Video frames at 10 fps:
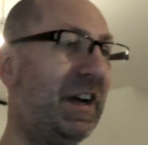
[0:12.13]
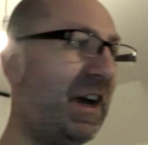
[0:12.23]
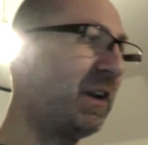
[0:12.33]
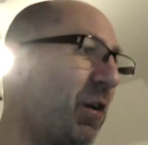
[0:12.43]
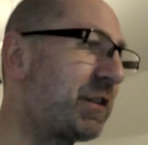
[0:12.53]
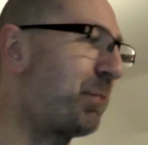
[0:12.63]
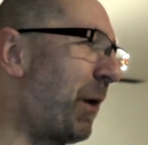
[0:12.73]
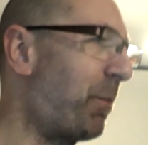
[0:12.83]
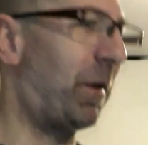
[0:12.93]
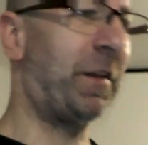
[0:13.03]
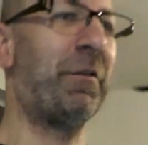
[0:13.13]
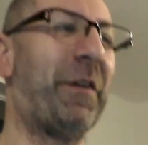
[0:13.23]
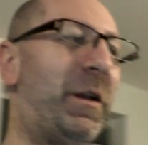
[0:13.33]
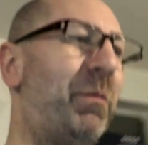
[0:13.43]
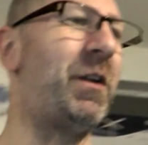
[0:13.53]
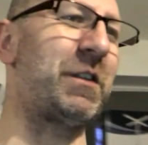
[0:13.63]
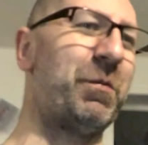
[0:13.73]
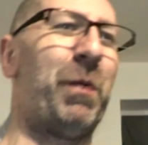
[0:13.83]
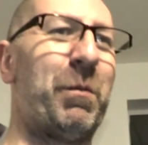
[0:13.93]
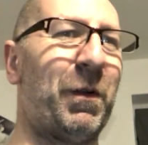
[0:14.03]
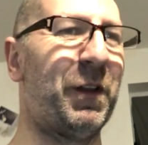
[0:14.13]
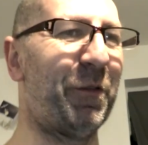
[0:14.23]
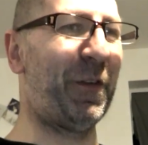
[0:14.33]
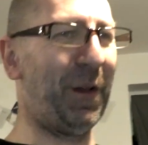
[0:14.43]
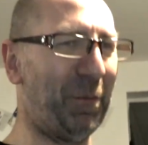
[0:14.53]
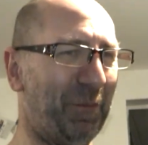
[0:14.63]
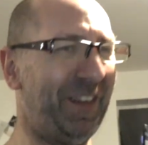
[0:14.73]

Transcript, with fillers: Uh, lots of people in the film, lots of people in the film.